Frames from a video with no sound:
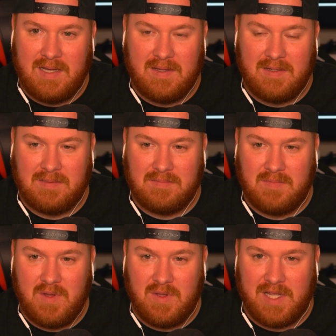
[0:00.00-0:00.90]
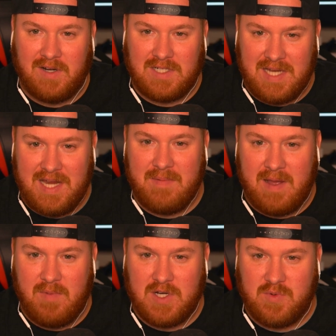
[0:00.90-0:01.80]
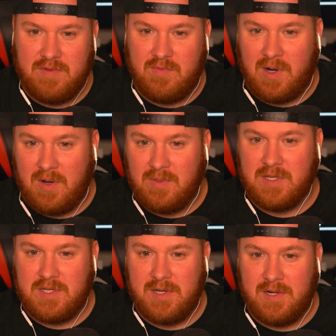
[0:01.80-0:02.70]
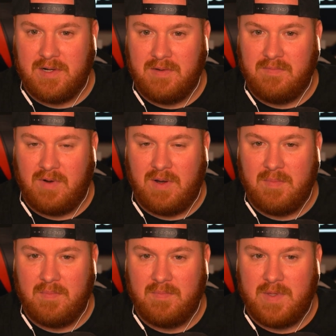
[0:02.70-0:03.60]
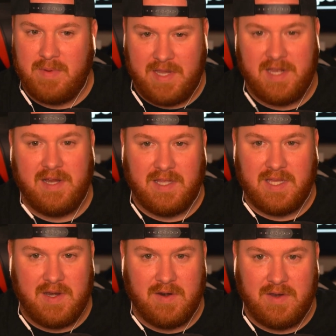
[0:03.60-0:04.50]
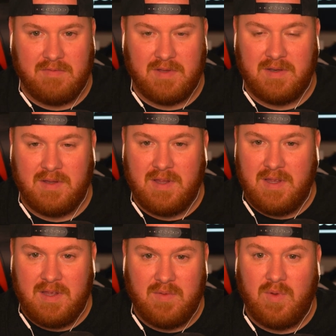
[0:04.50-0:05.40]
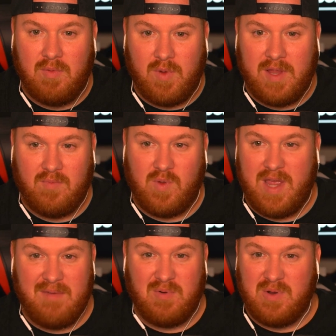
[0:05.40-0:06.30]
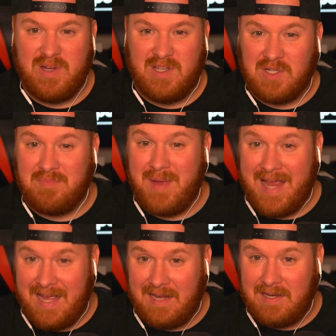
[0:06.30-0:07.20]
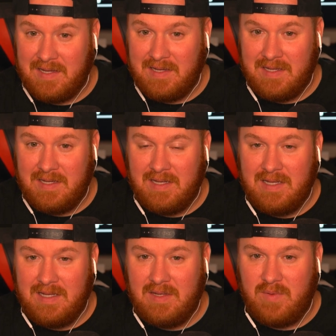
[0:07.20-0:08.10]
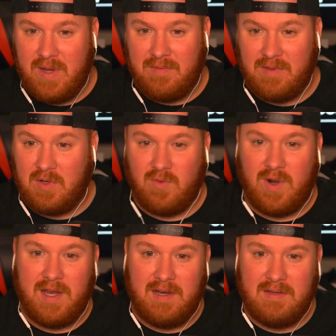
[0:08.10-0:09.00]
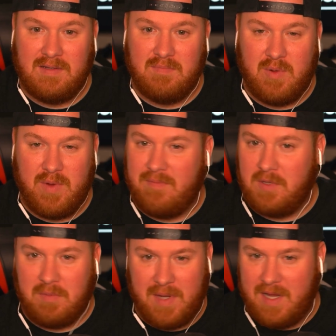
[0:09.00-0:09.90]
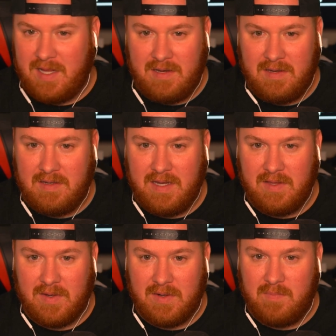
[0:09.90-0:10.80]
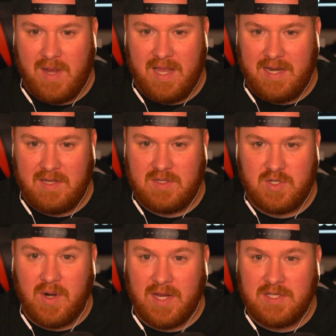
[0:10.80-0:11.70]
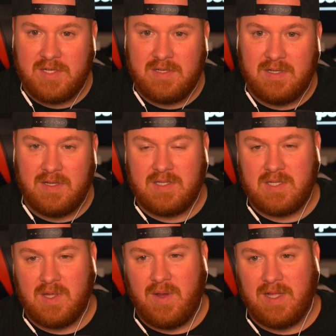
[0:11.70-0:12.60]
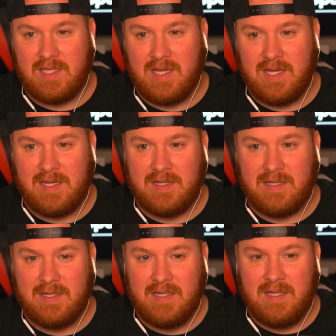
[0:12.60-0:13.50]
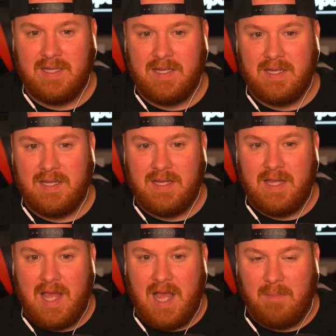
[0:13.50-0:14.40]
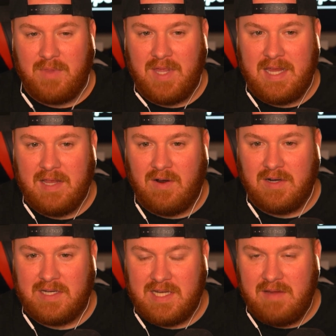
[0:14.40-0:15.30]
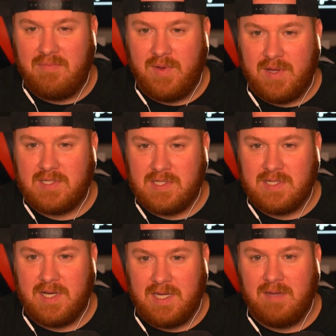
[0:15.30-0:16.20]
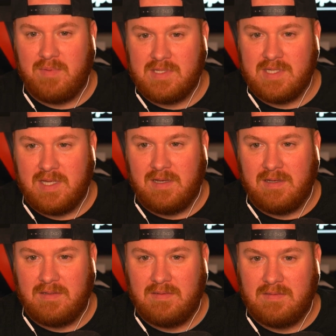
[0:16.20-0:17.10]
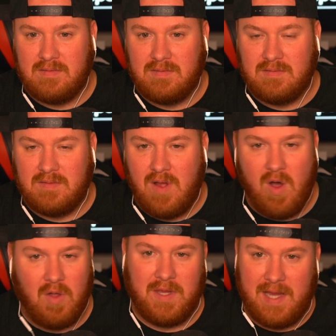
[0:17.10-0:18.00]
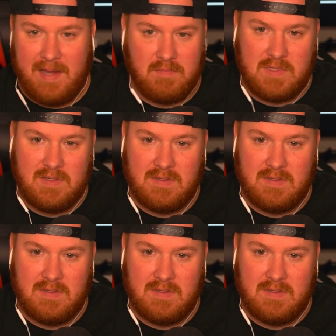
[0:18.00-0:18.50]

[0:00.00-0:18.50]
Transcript: You look at our team, how much we've grown this year from the beginning of the year. Even when we haven't really looked bad, we haven't looked great, but we haven't looked bad either by any stretch. And so I think I'm thinking our defense is going to keep us in all the games.